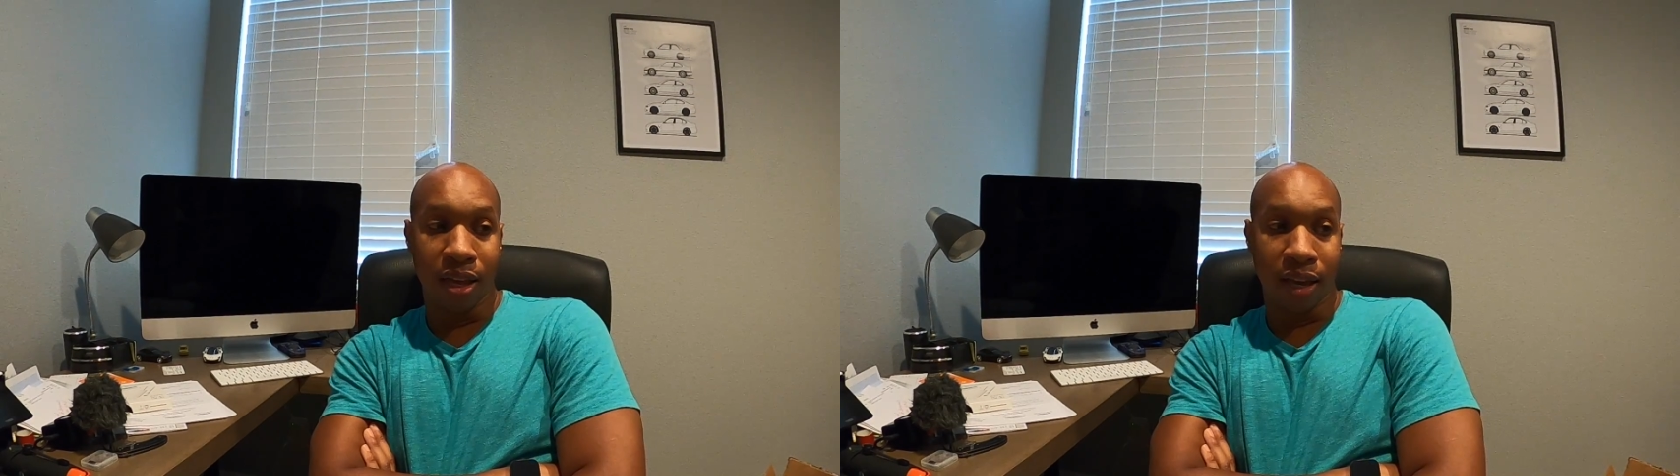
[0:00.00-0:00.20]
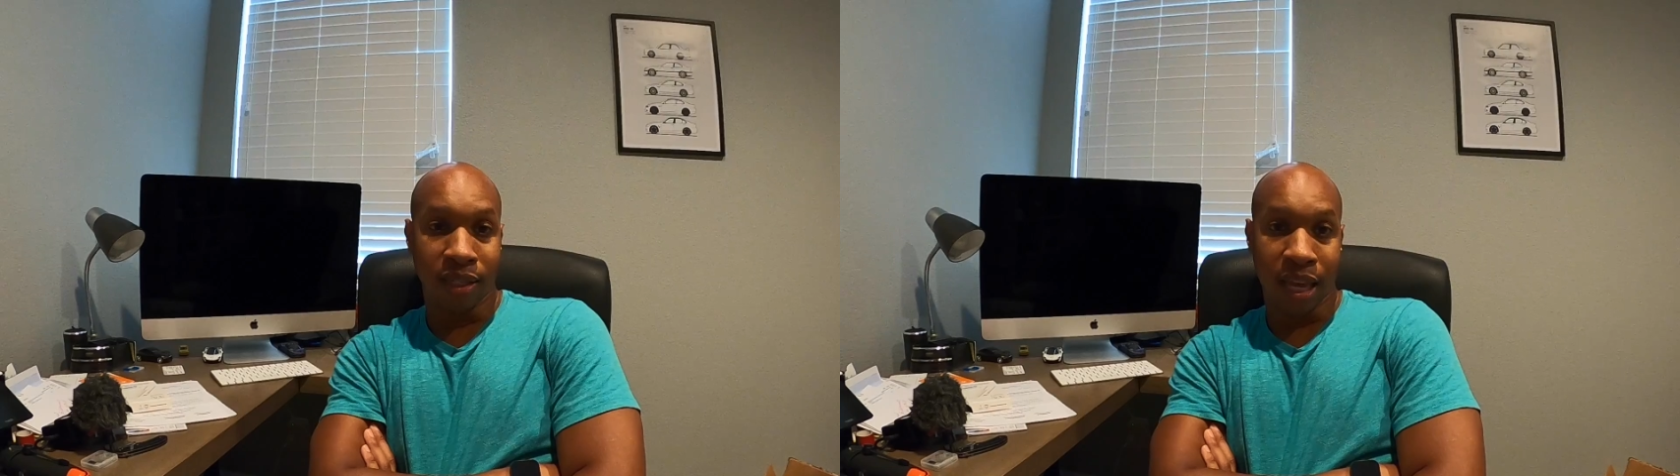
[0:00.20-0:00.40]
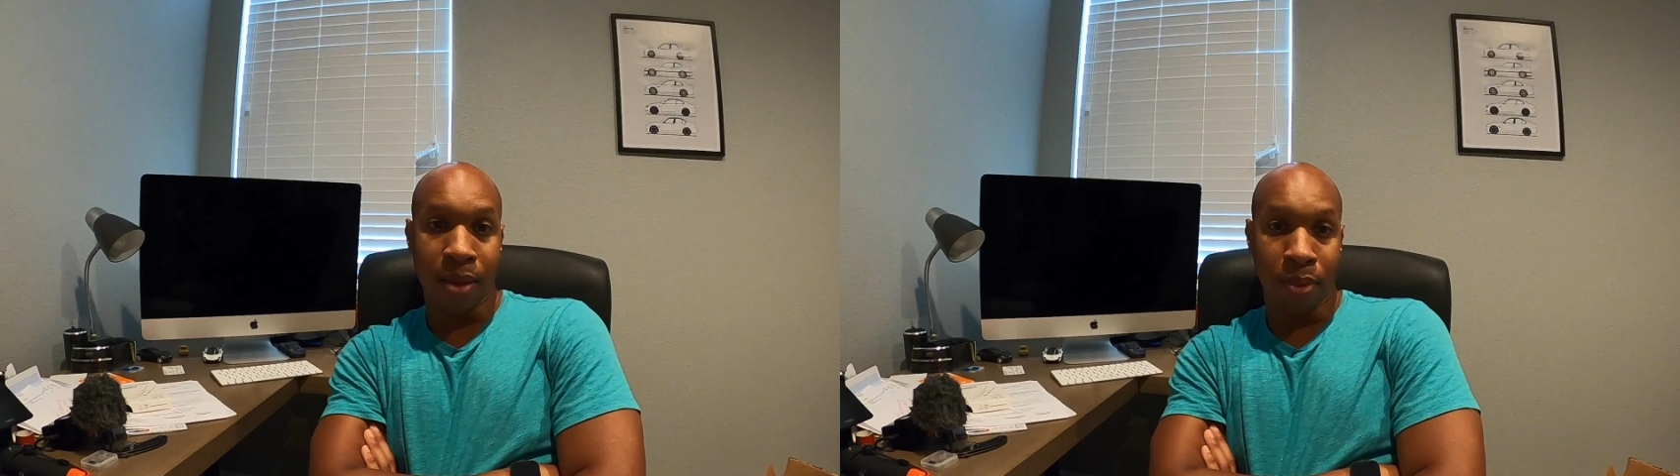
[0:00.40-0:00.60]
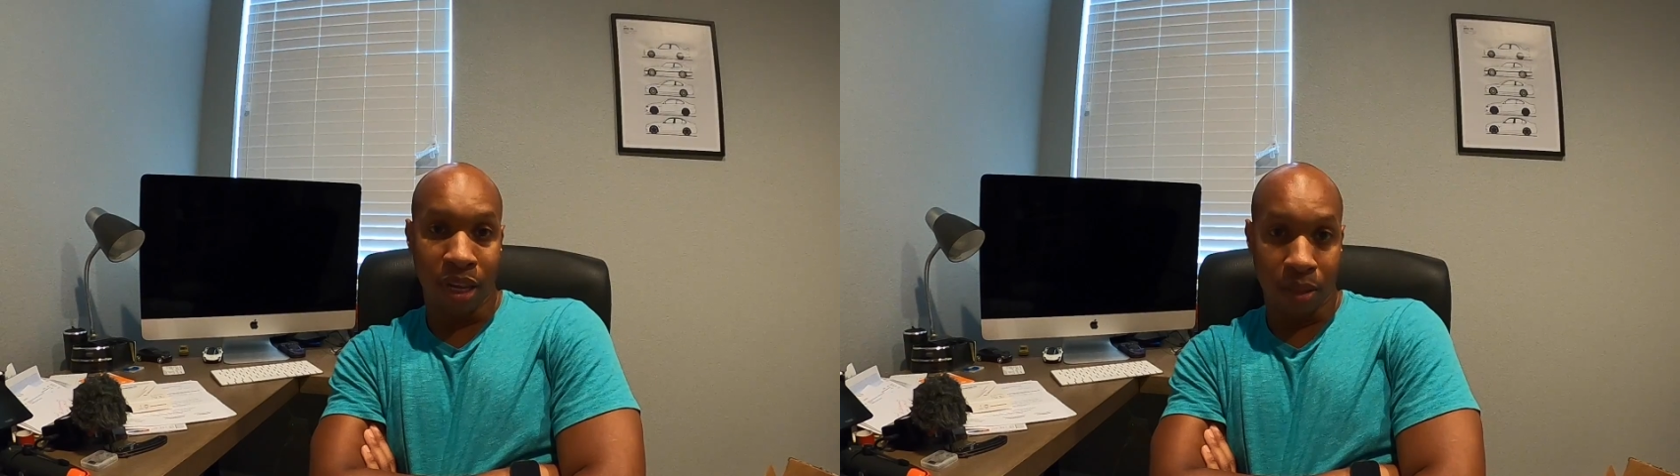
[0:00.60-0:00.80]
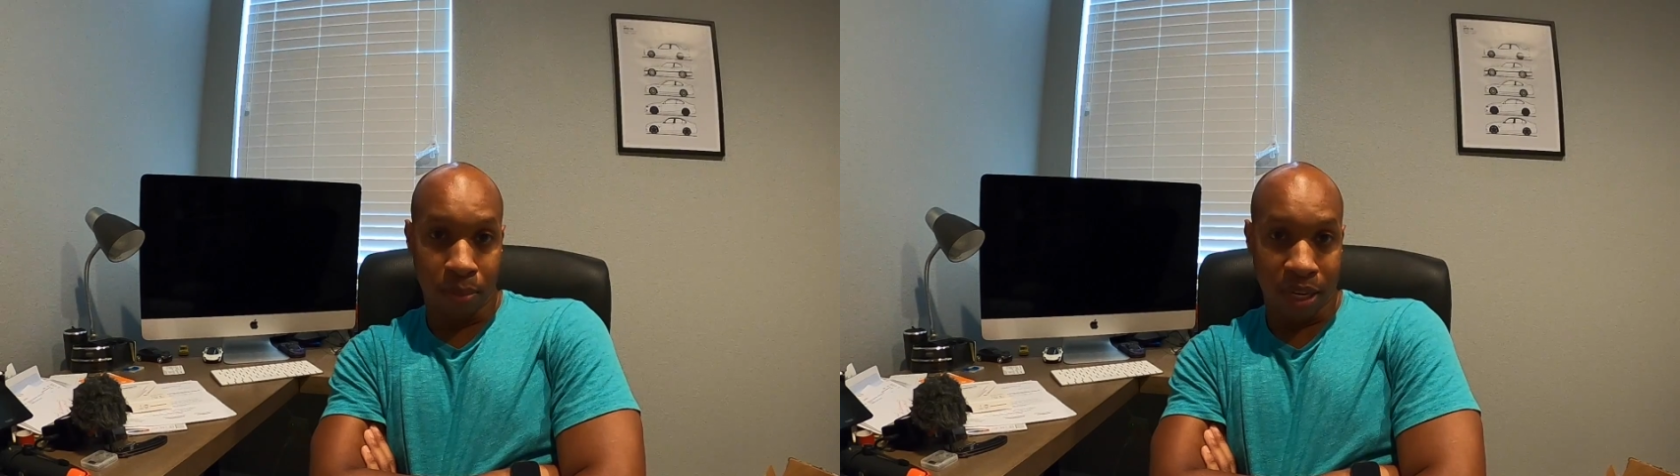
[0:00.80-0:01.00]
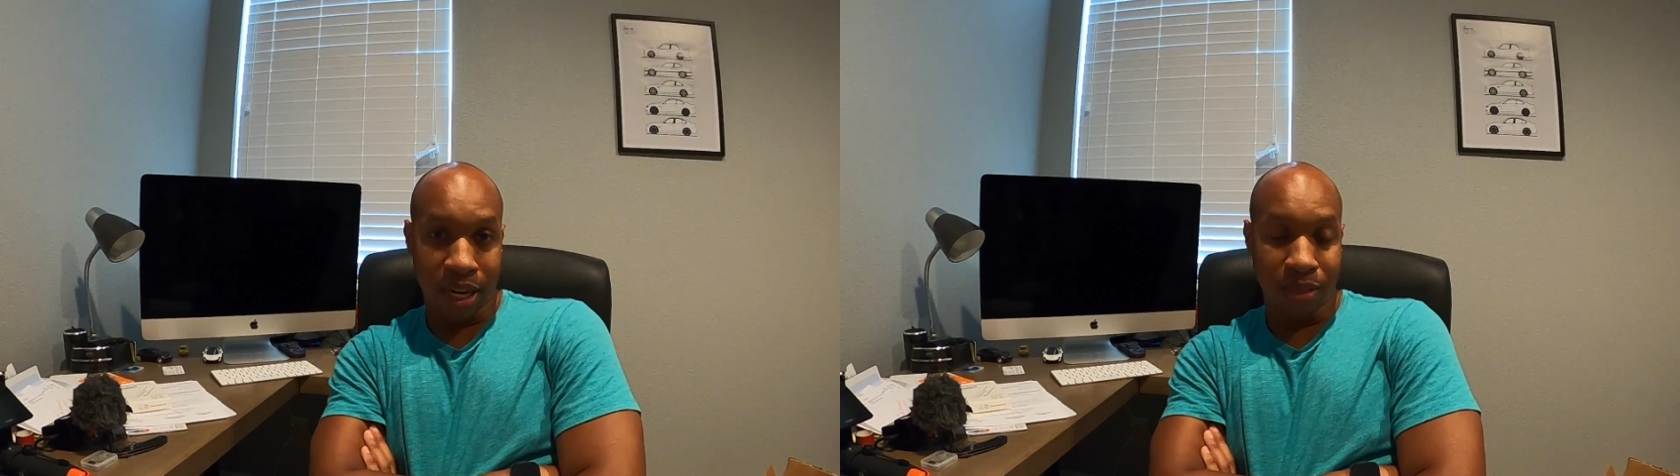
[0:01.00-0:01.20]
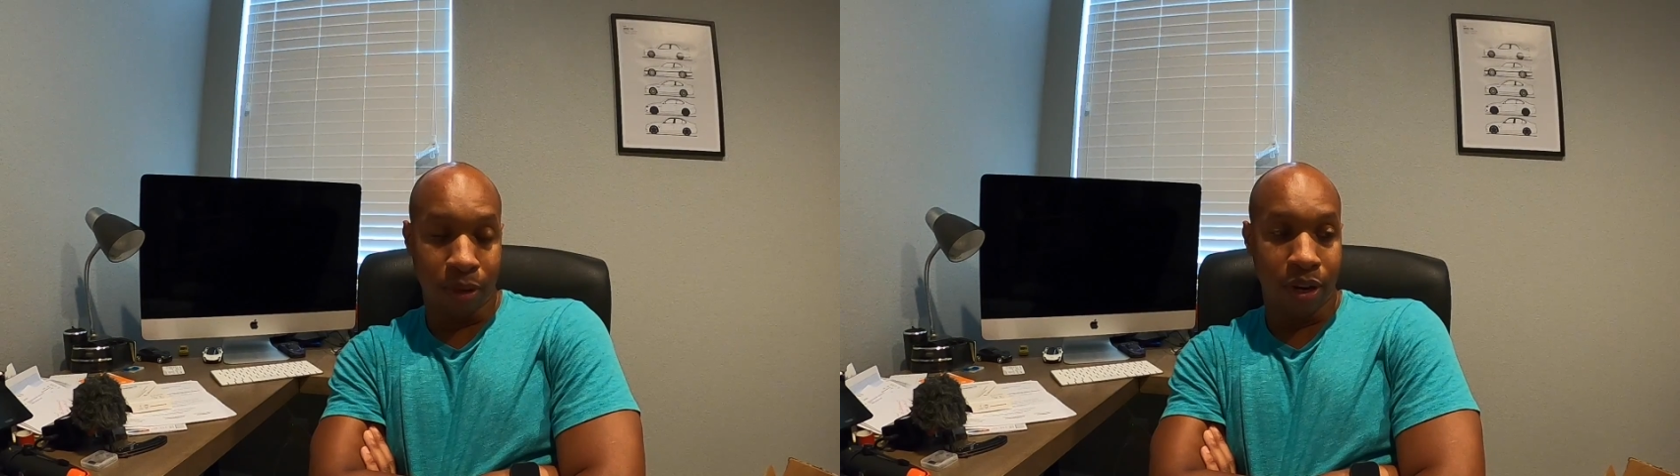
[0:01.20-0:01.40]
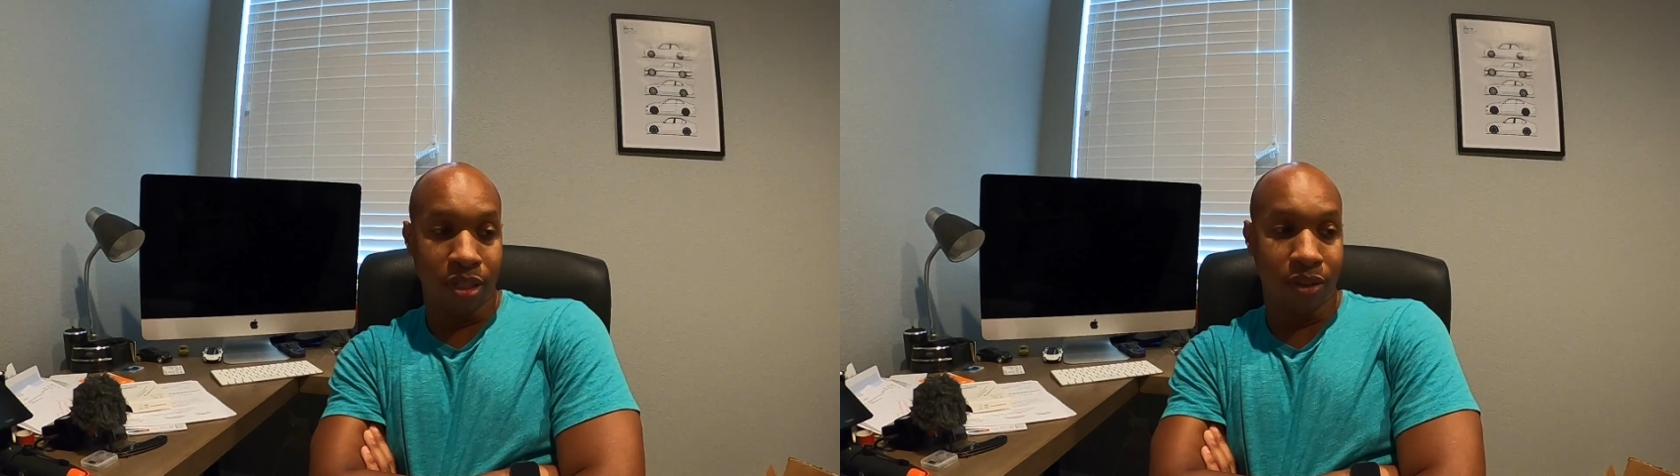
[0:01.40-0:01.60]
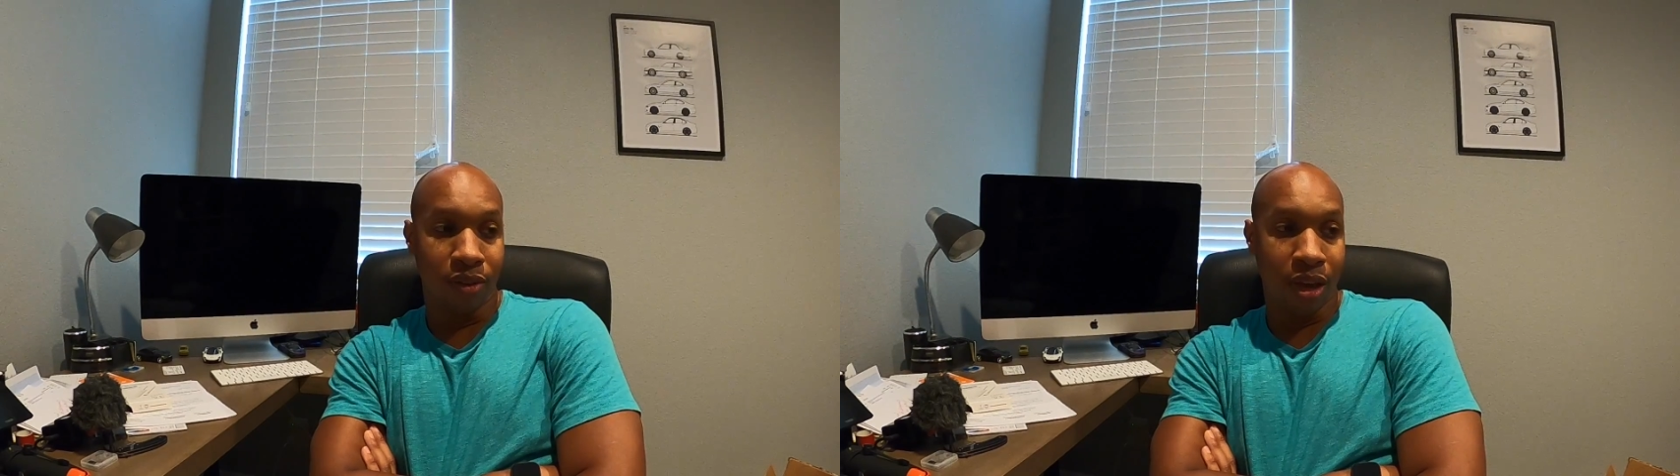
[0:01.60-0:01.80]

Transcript: because I have been that experience,